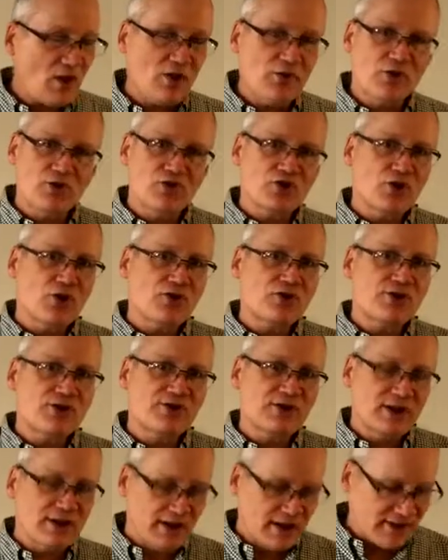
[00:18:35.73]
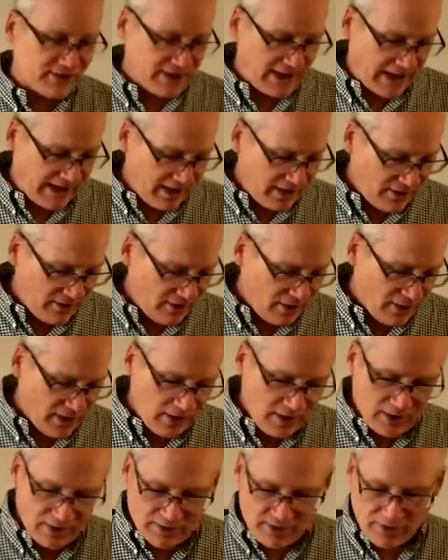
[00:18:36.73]
The church is in his hand.
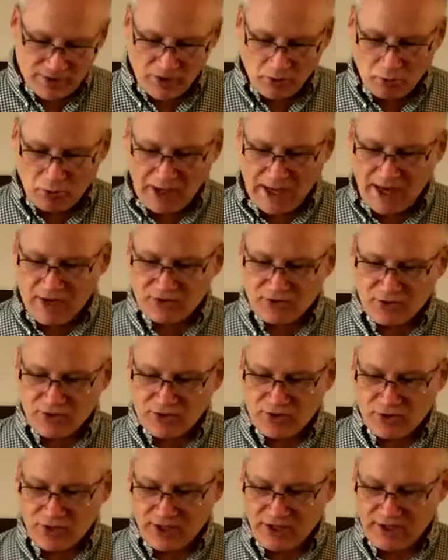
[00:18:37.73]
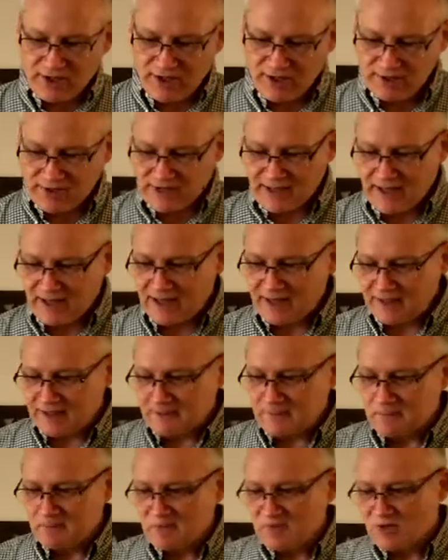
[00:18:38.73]
The, the pastors are in his
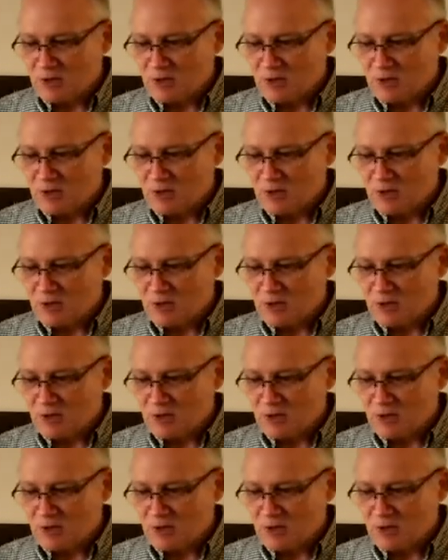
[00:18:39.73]
hand.